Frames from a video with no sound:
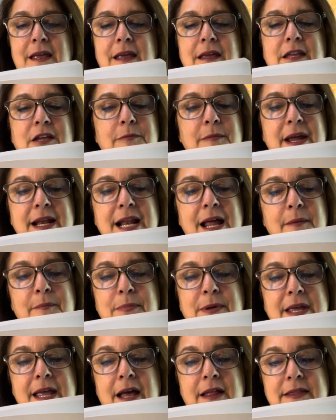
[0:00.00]
You may not
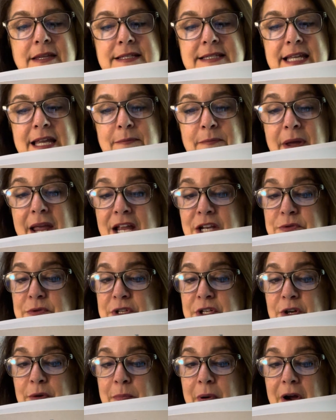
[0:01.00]
be on the same page
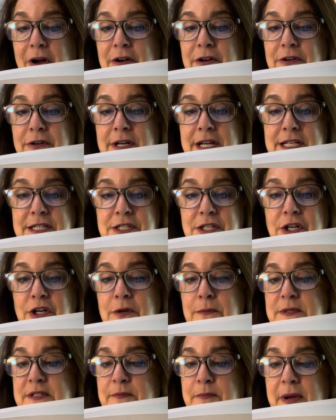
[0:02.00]
with your partner in
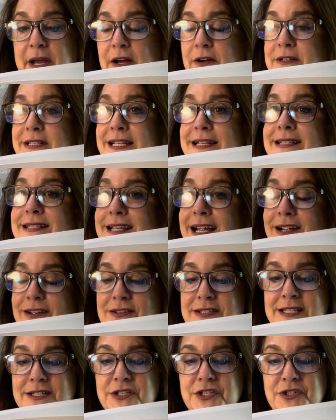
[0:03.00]
terms of parenting
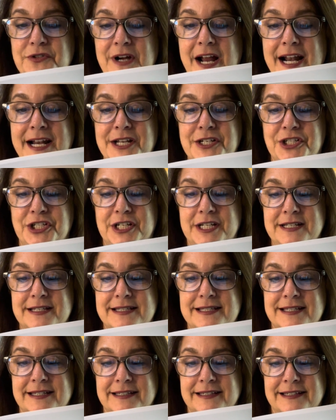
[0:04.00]
styles and
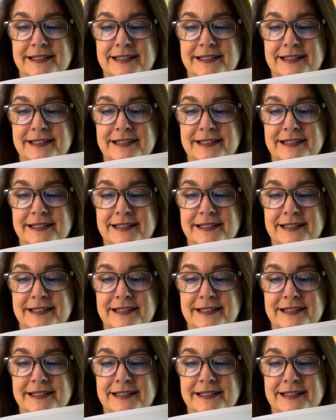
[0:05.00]
strategies.